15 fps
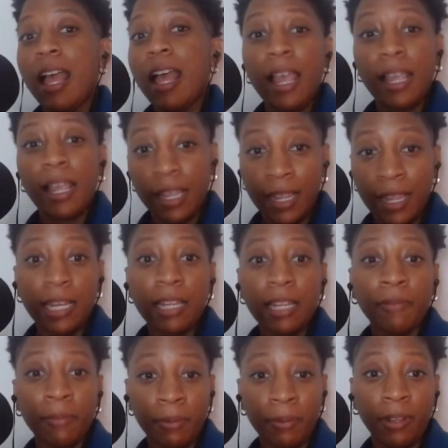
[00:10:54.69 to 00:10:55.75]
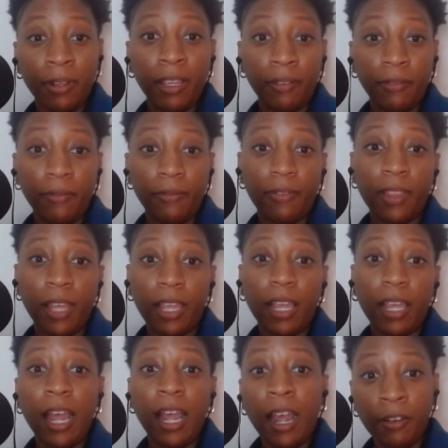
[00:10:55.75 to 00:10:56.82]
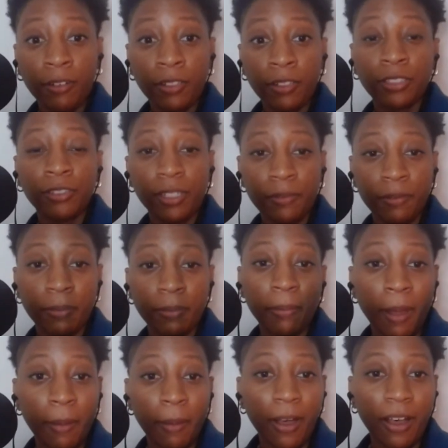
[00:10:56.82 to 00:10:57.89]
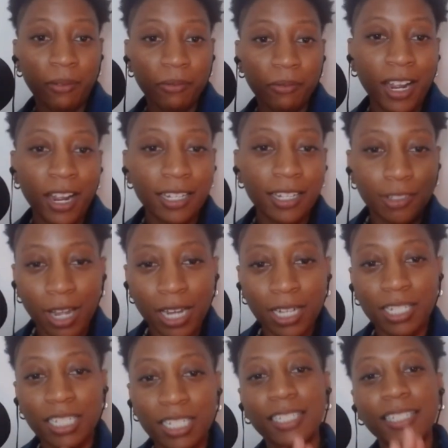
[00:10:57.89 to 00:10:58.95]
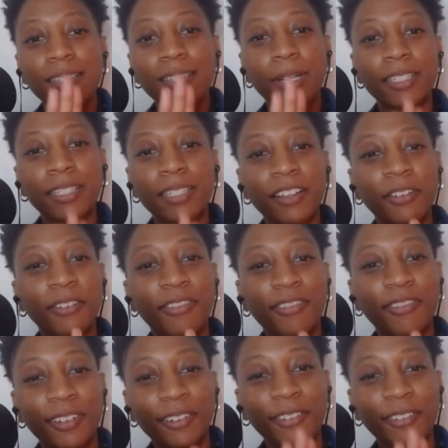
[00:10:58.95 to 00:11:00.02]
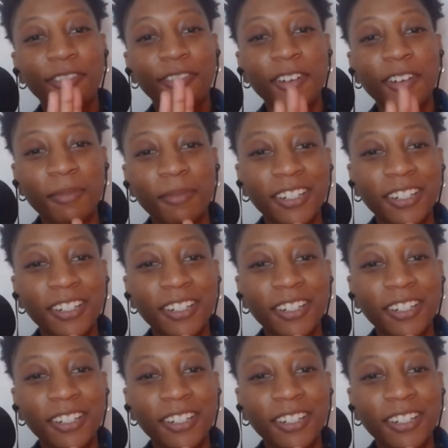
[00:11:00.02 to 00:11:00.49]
I can't even believe, like, how could you even be my mom? Right. So I distanced myself from